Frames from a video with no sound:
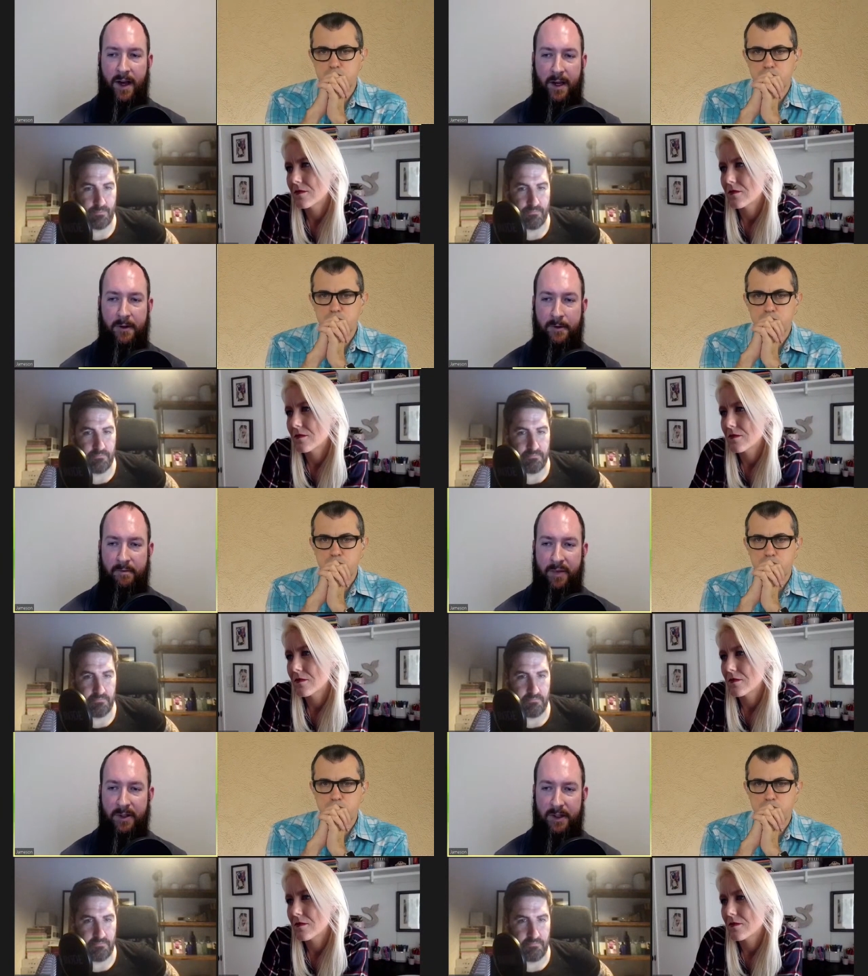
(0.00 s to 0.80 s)
Speaker 1: I
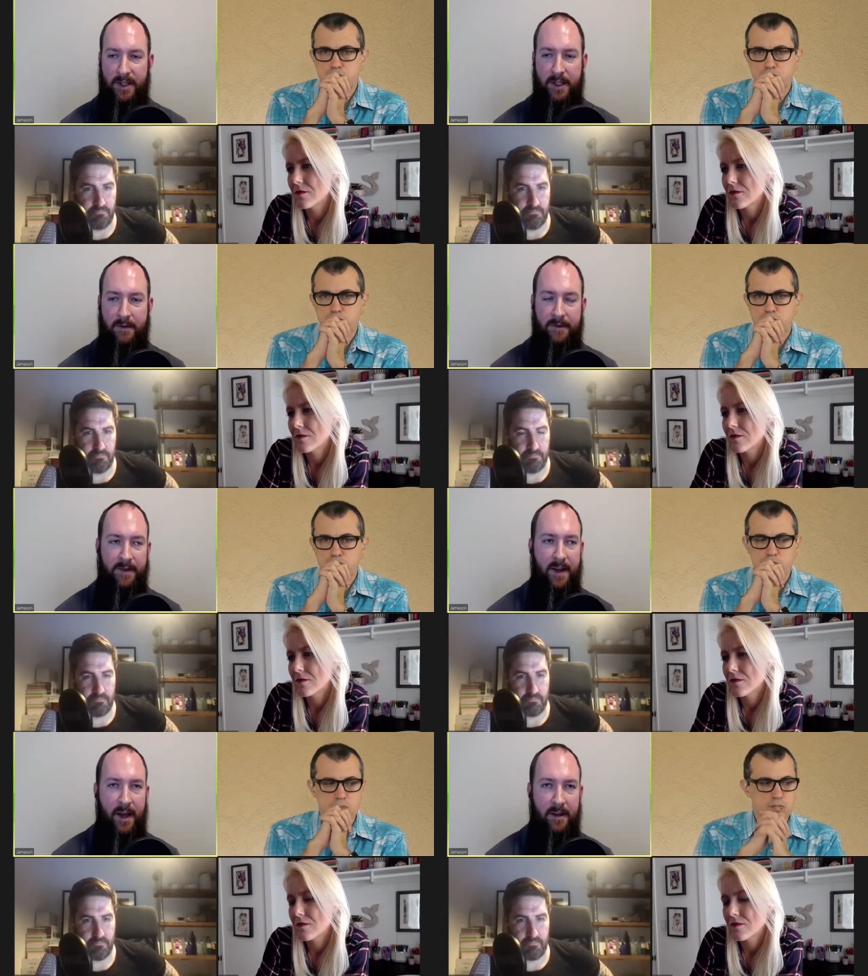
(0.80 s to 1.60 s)
don't
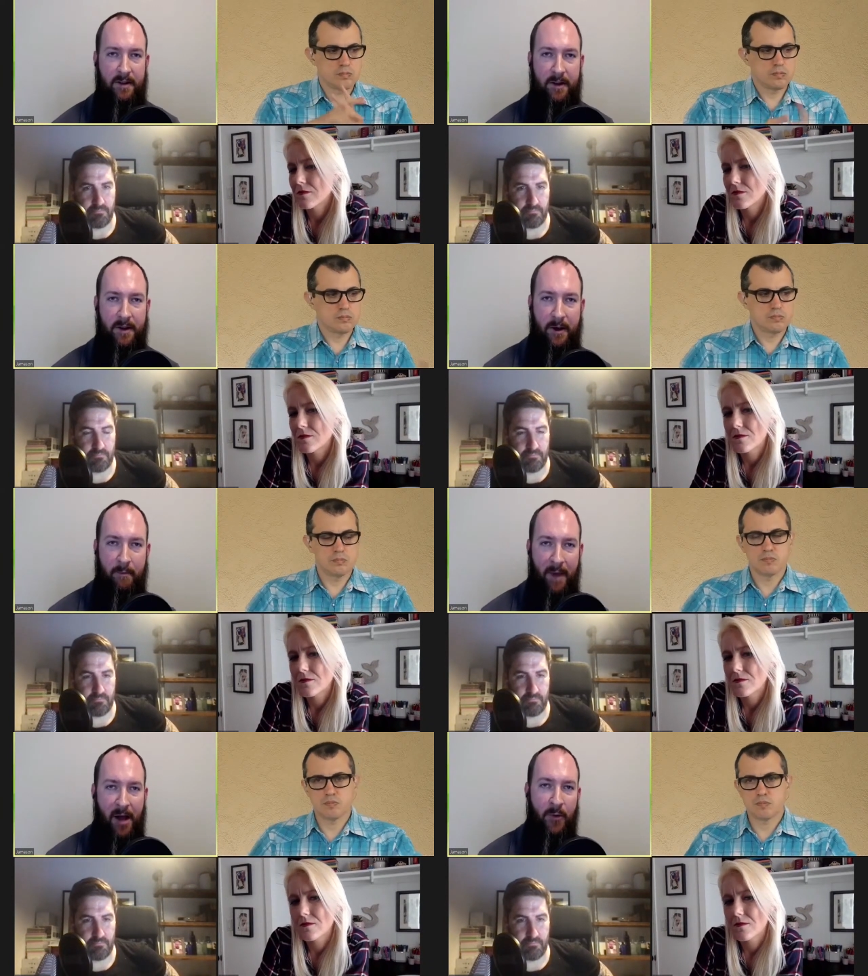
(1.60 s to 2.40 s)
believe that uh,
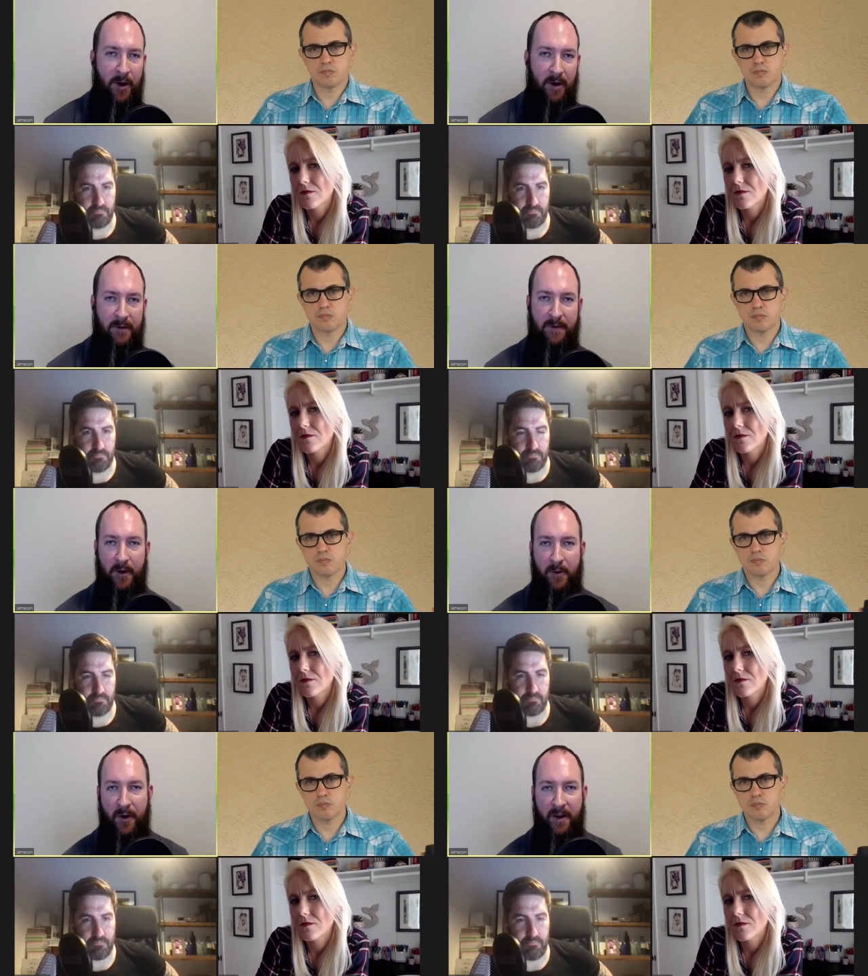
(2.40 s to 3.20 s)
malware
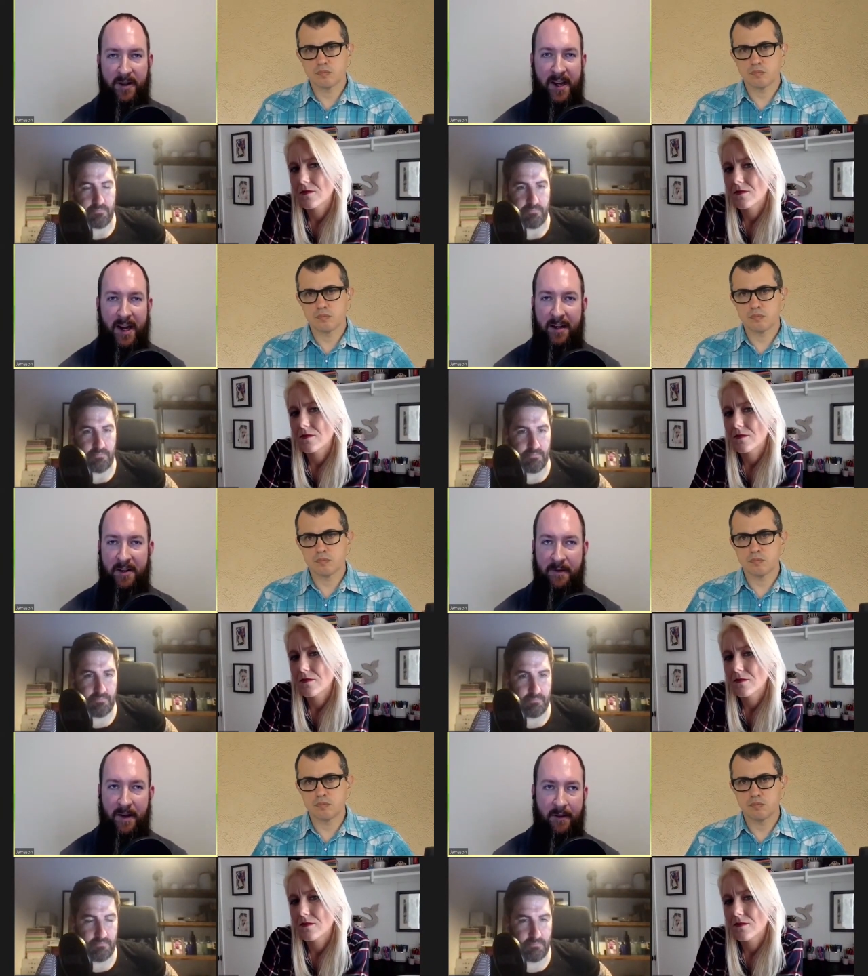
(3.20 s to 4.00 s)
firmware
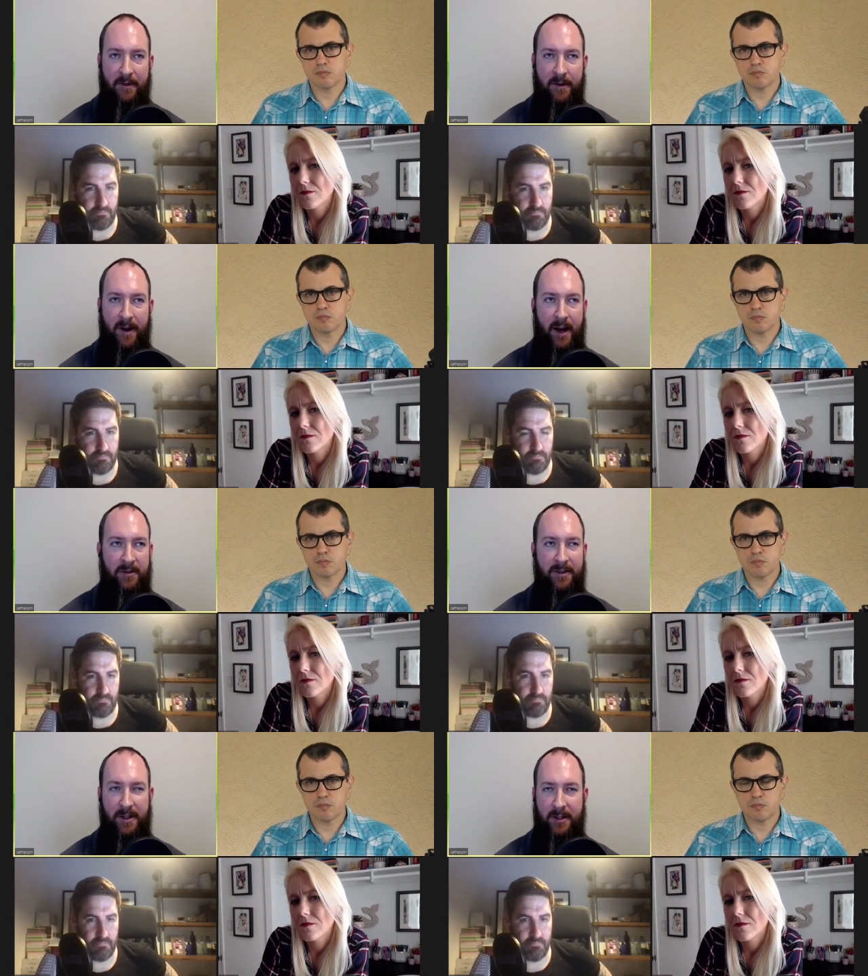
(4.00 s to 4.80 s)
attacks have ever
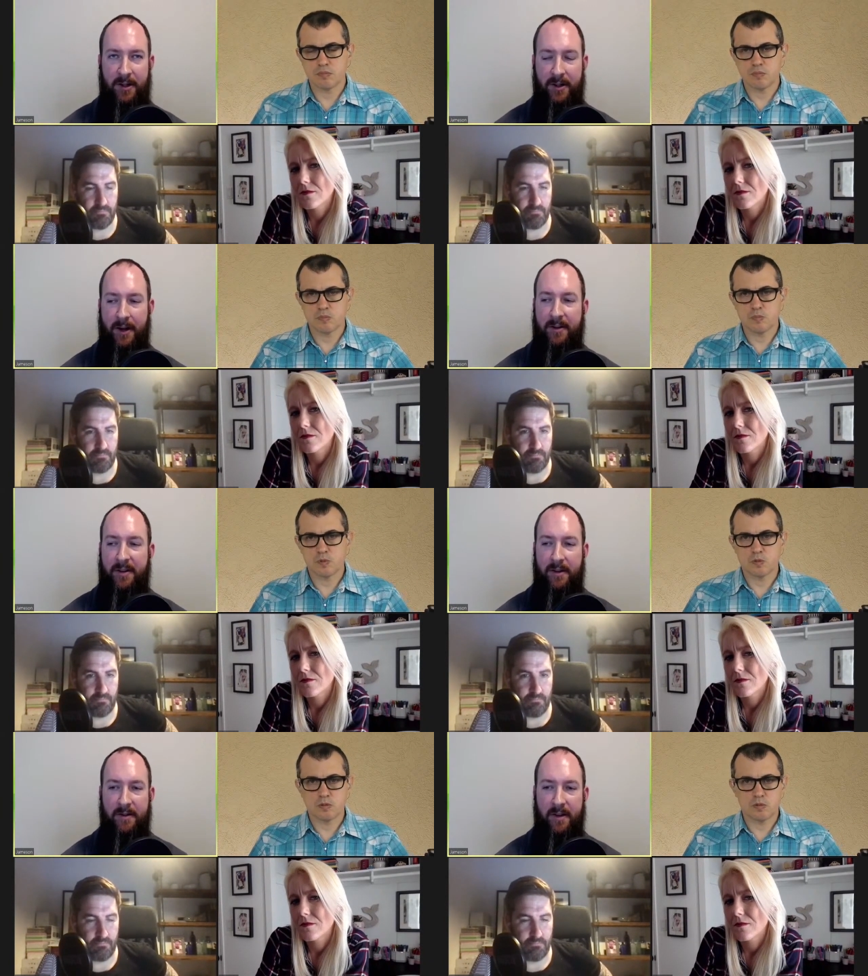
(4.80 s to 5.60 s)
actually occurred
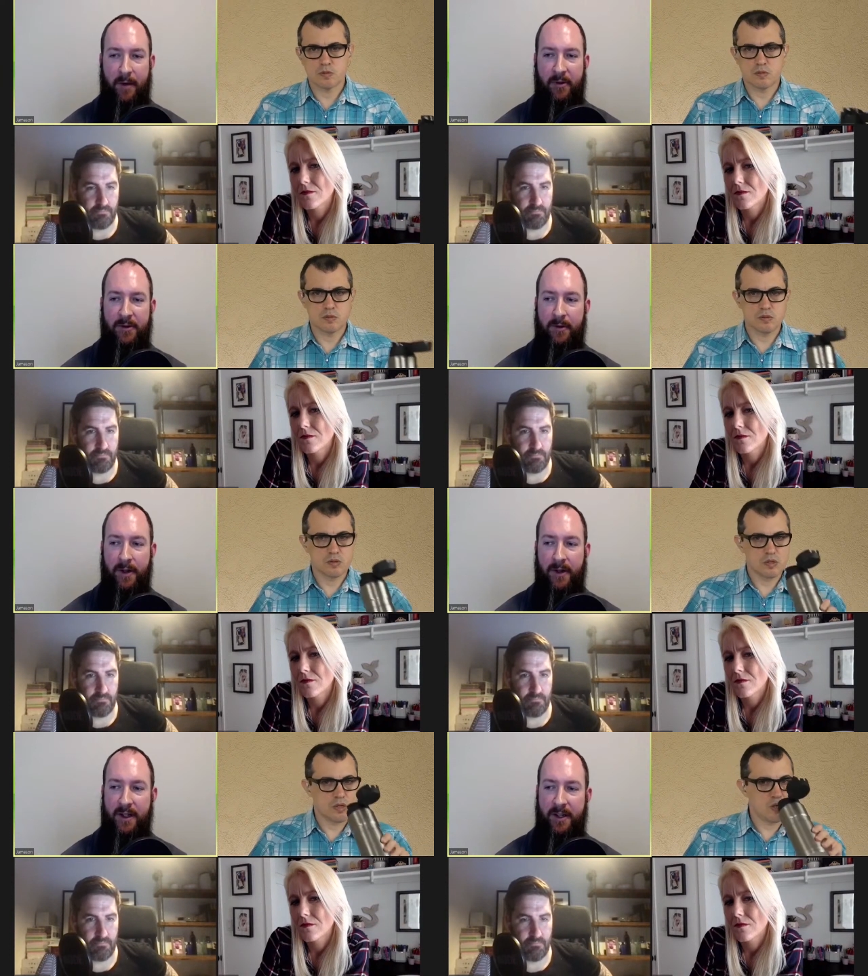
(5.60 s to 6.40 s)
outside of
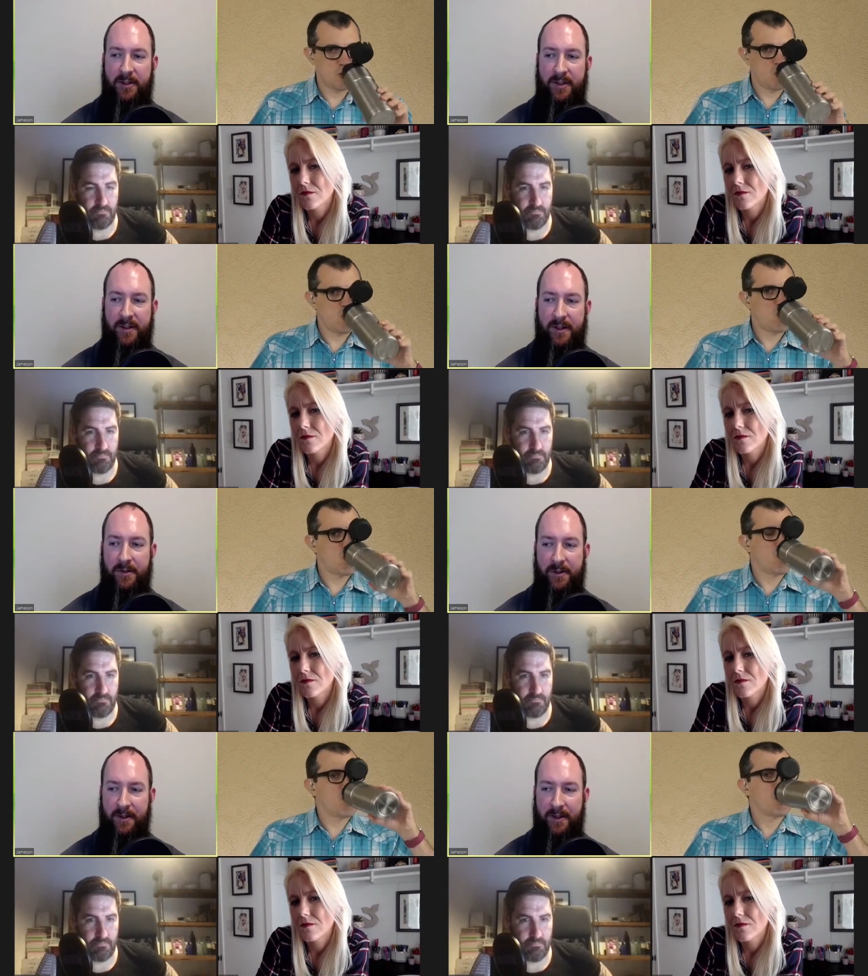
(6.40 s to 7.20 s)
laboratory conditions. It
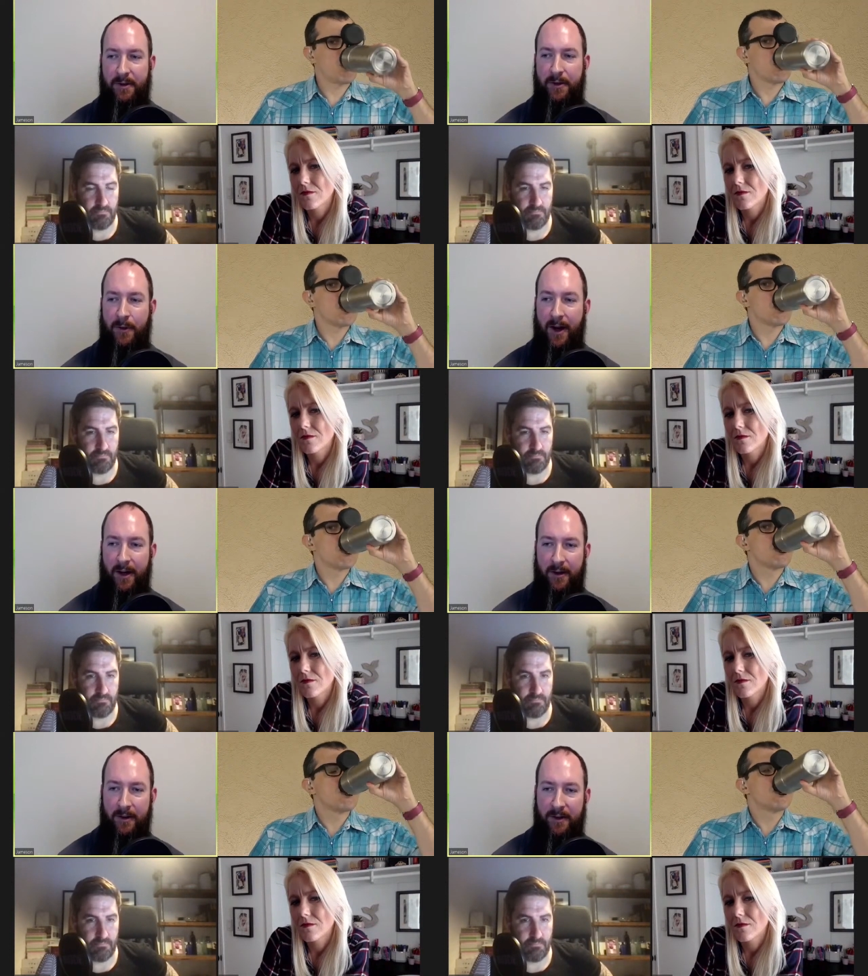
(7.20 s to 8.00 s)
usually
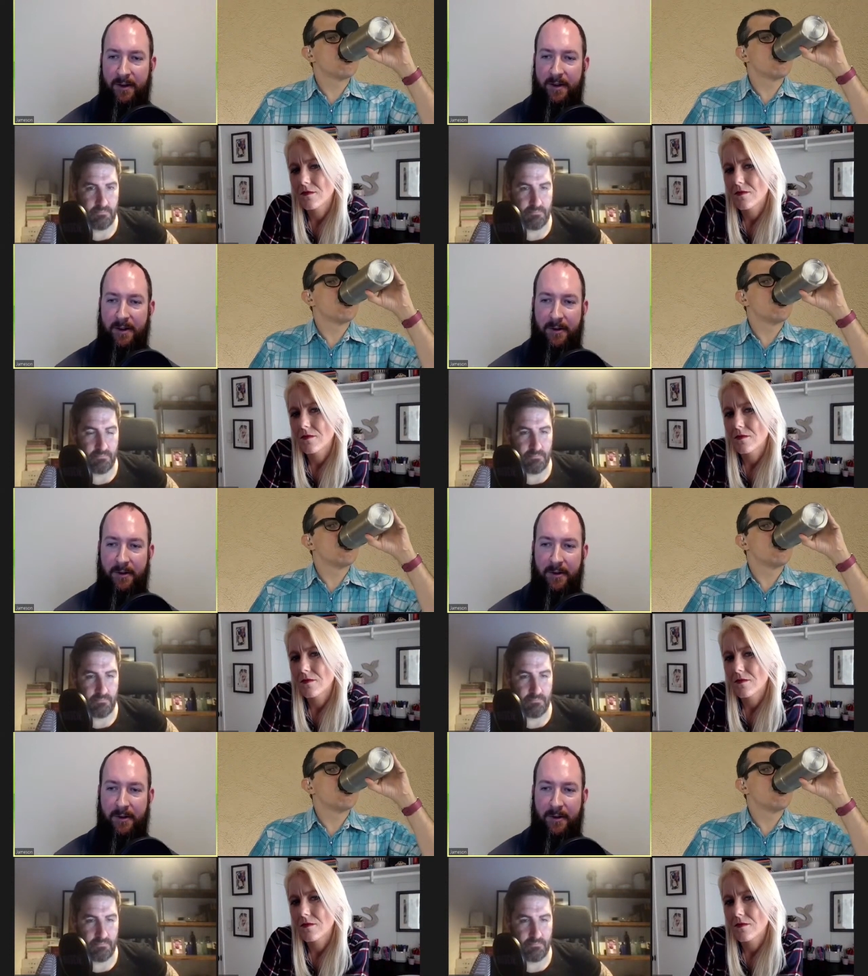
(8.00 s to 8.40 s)
requires, you